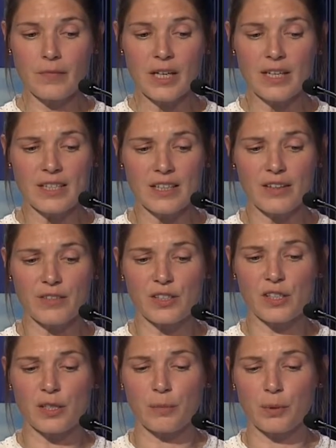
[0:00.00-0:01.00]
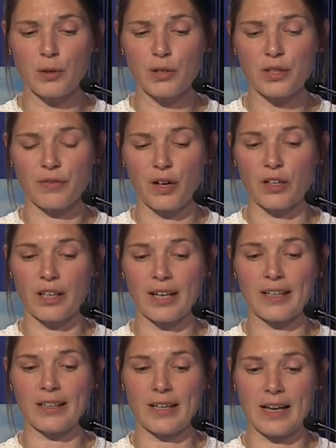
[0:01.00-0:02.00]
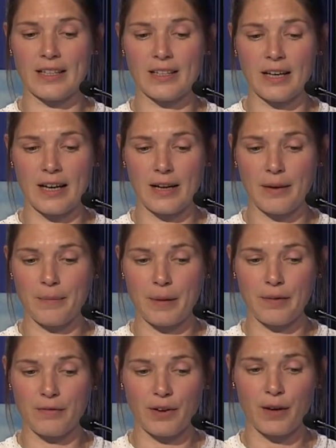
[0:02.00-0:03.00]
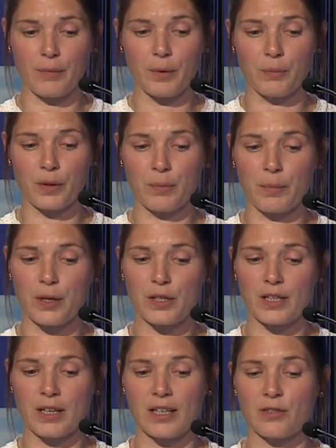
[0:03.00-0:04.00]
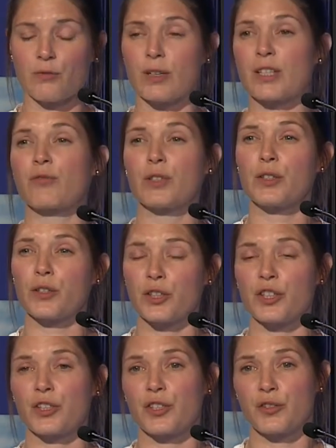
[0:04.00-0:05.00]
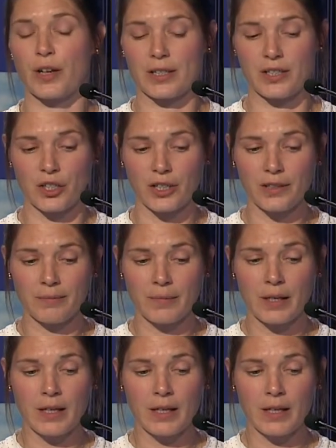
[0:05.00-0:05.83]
and delivers a supportive online environment with a personalized risk reduction strategy,